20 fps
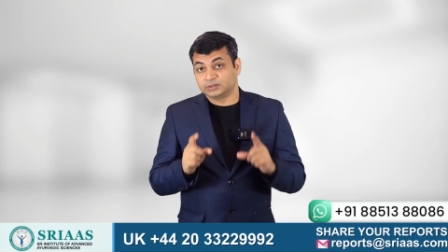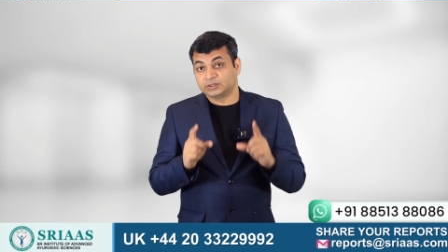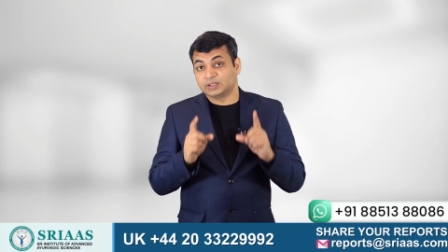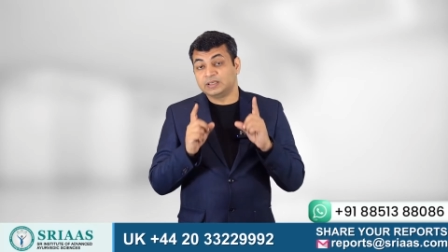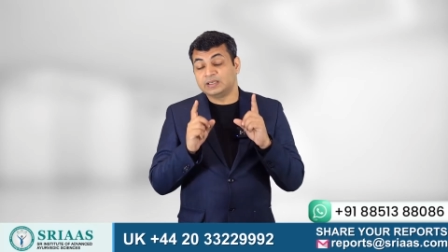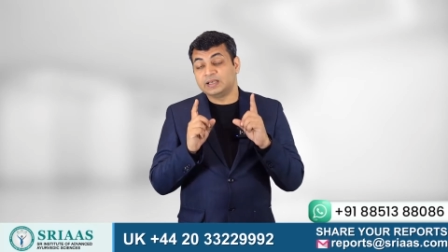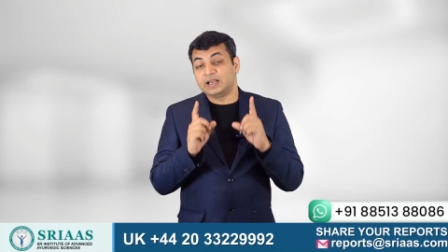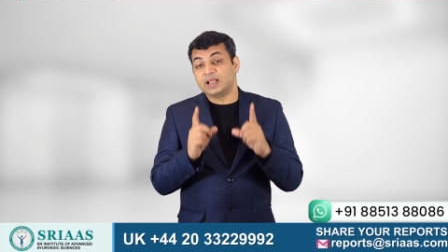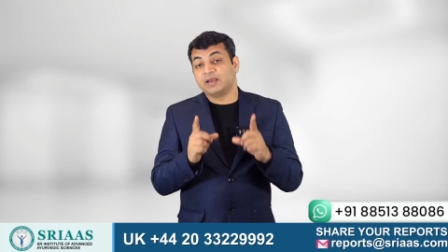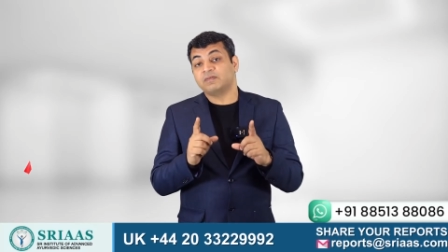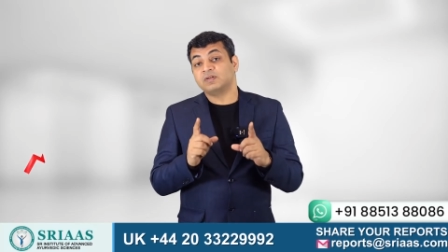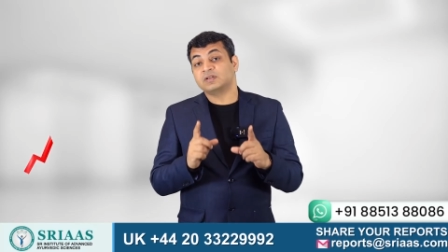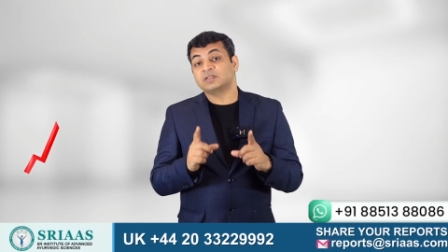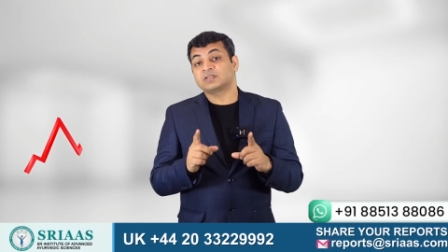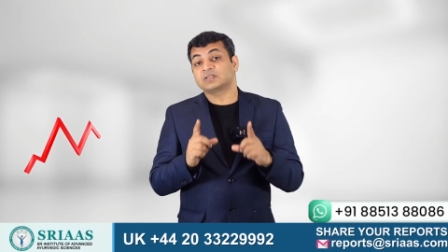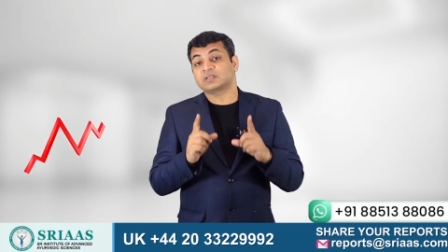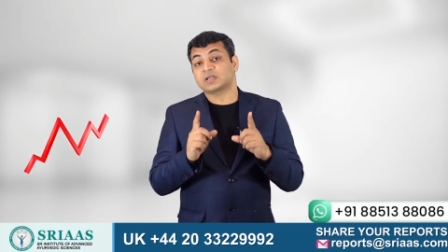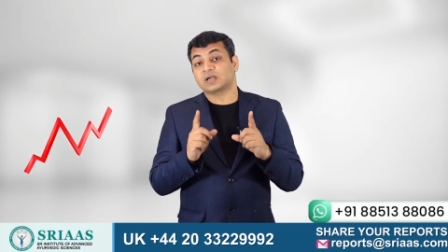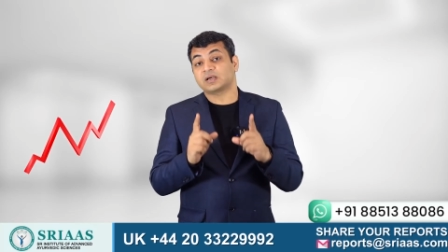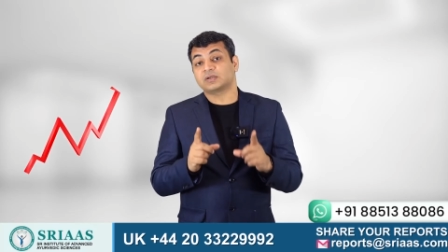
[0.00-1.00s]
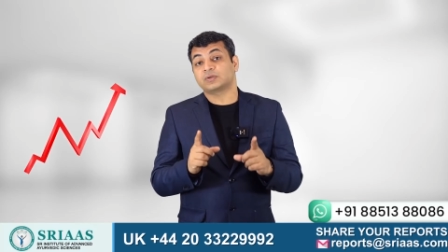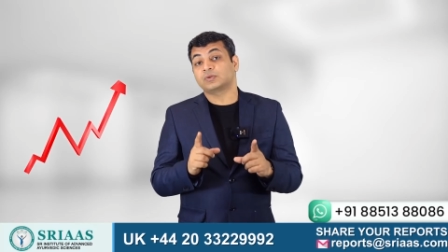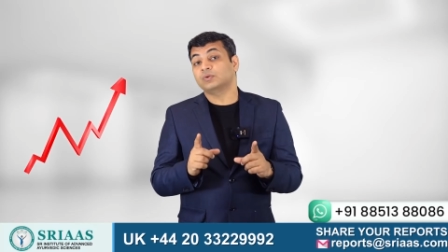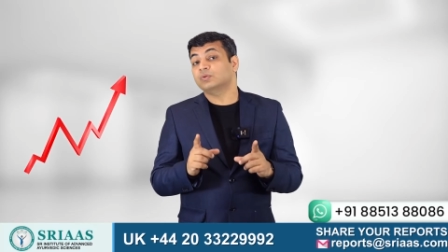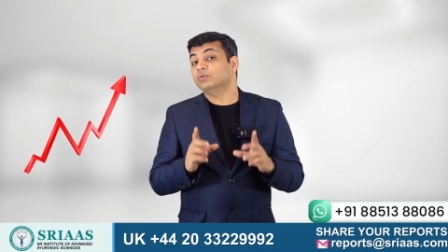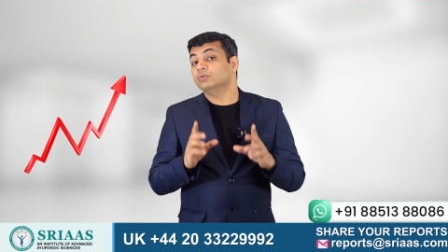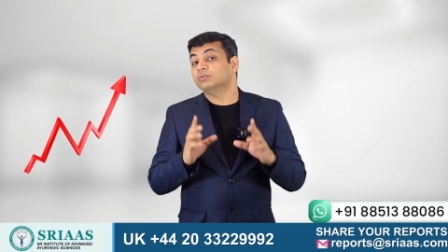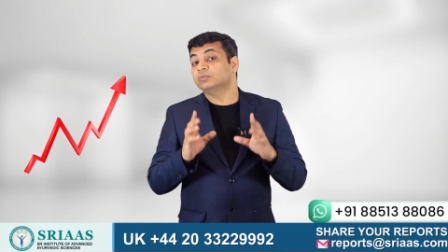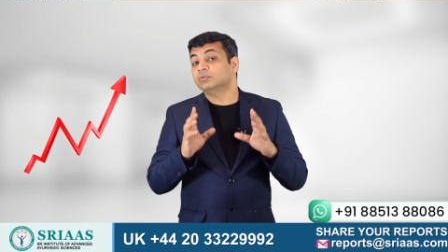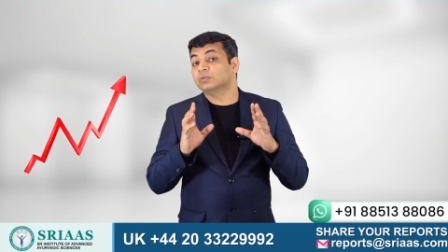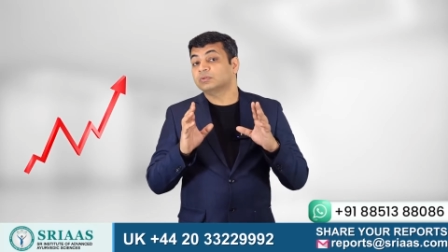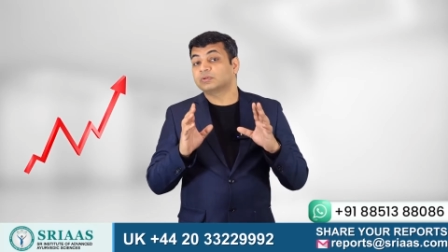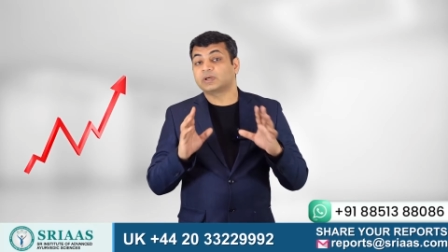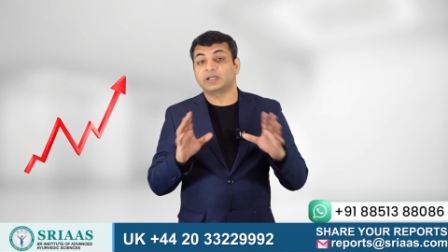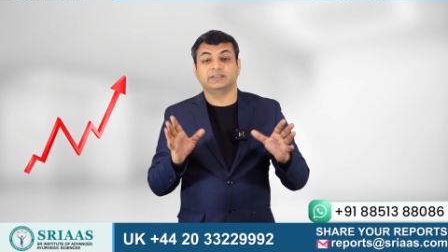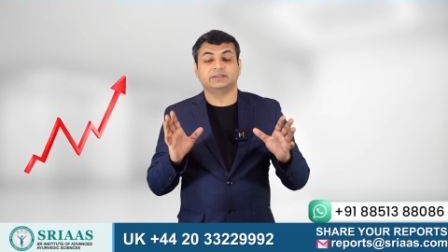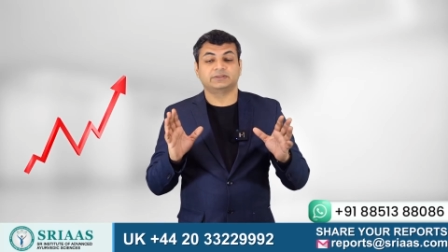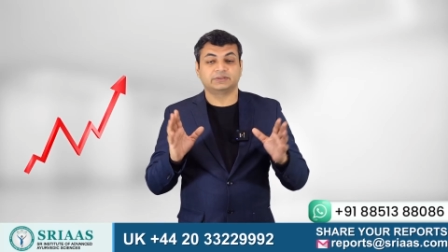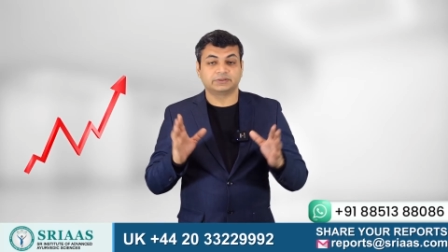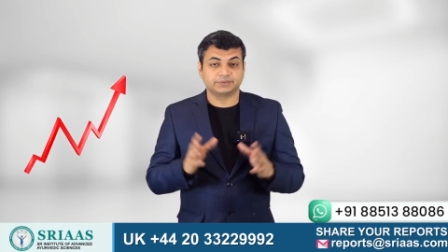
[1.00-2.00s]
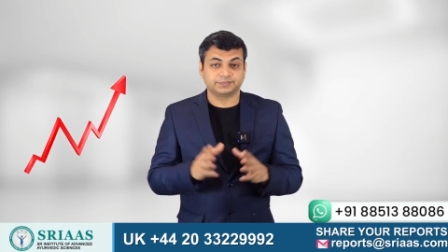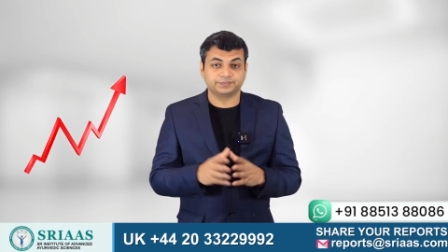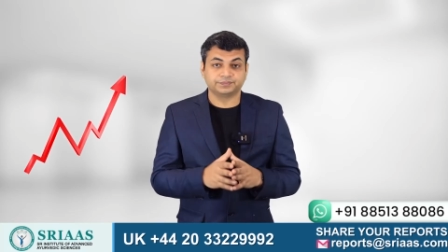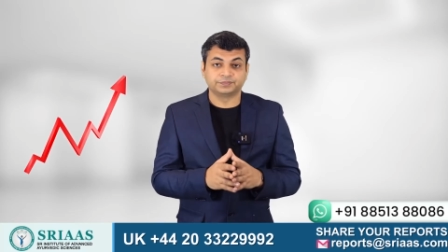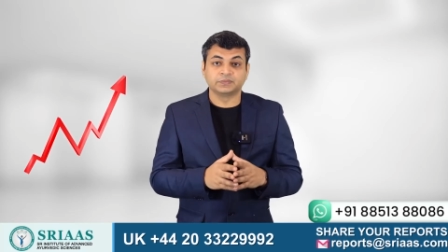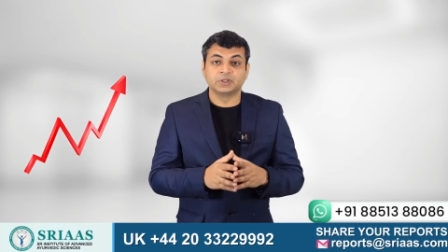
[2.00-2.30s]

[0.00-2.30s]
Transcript: the levels start to rise.